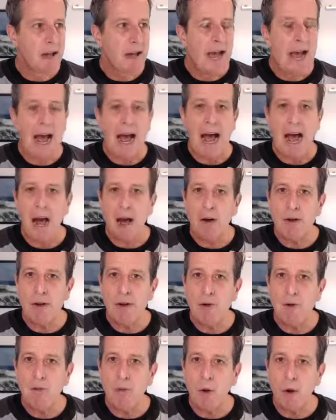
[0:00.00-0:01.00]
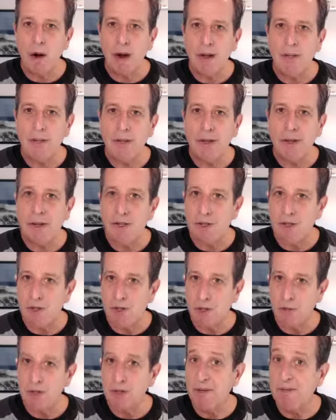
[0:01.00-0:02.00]
how you want the
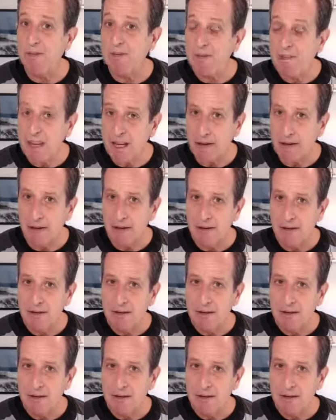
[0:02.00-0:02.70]
consumer to feel.